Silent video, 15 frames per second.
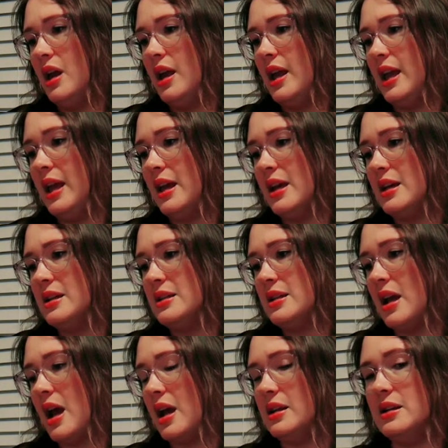And
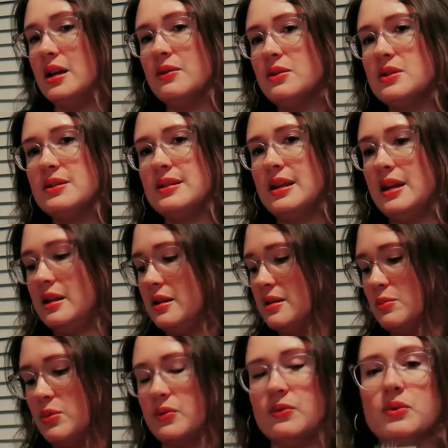I'd never seen
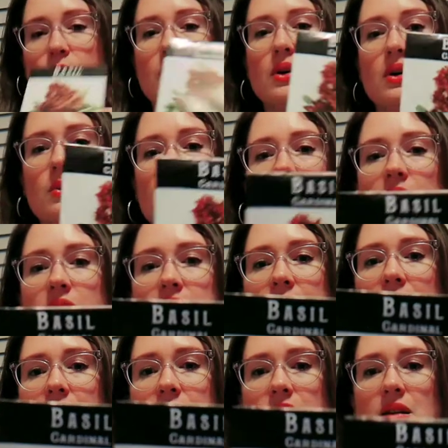this before when it
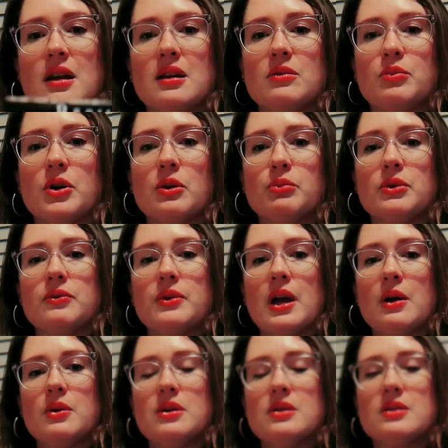has kind of purple
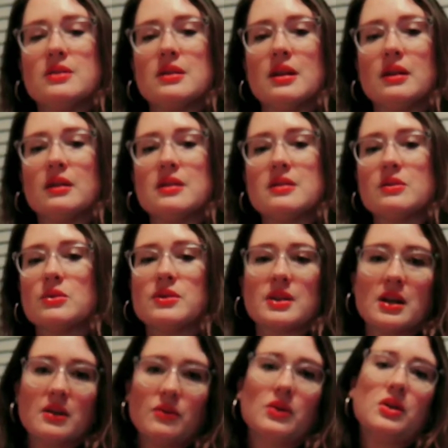flowers, unless it was
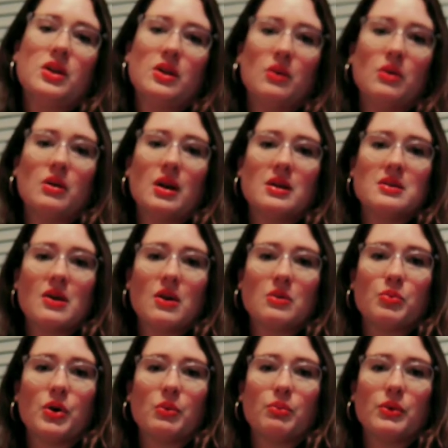kind of a, you know, a
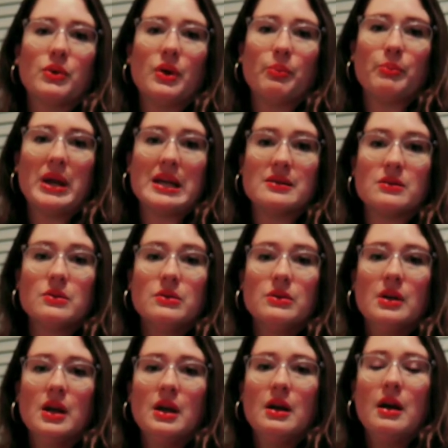dark purple basil.
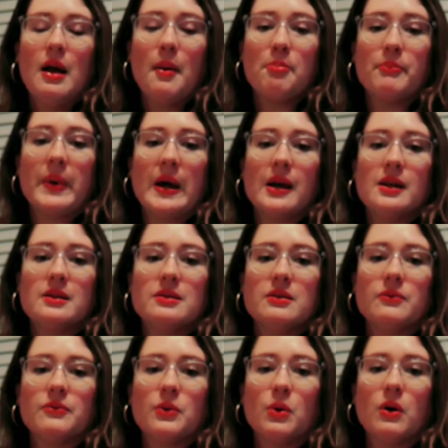
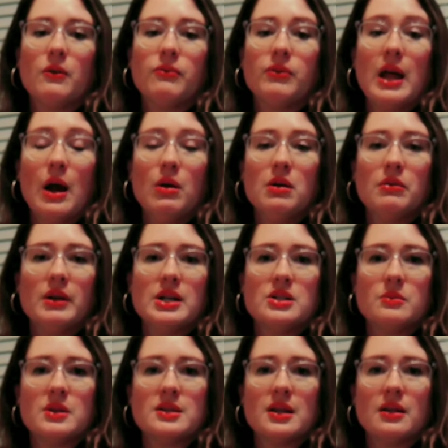But for flower
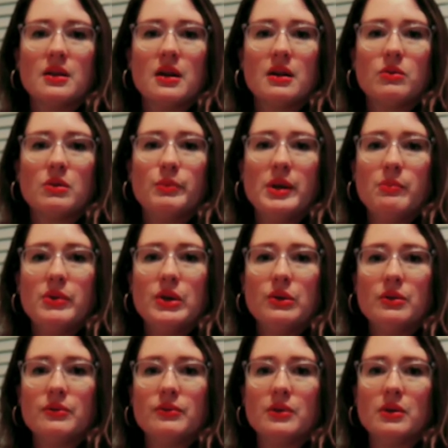arrangements, I thought it would be
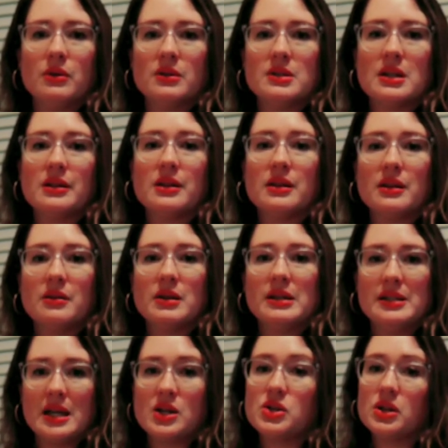beautiful to
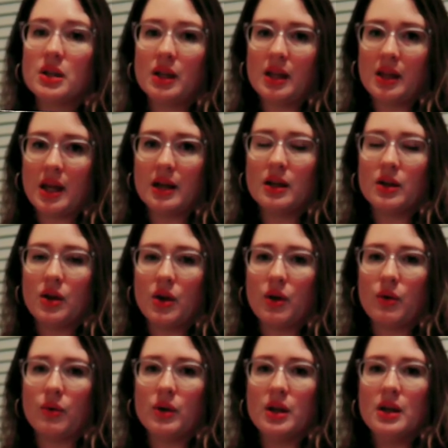intentionally let it
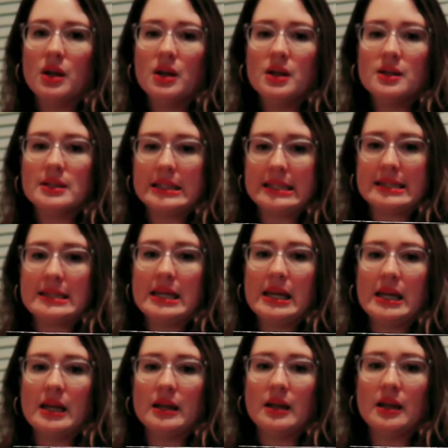go to
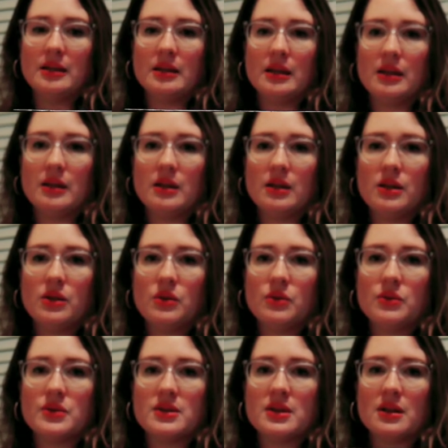seed and then
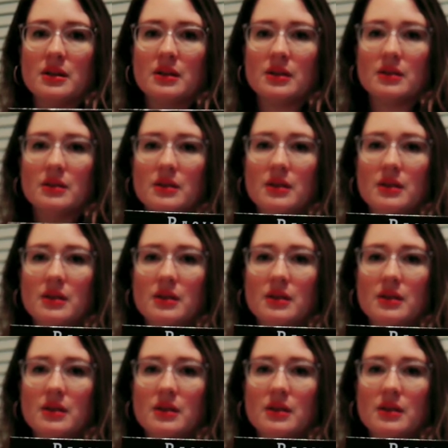use the,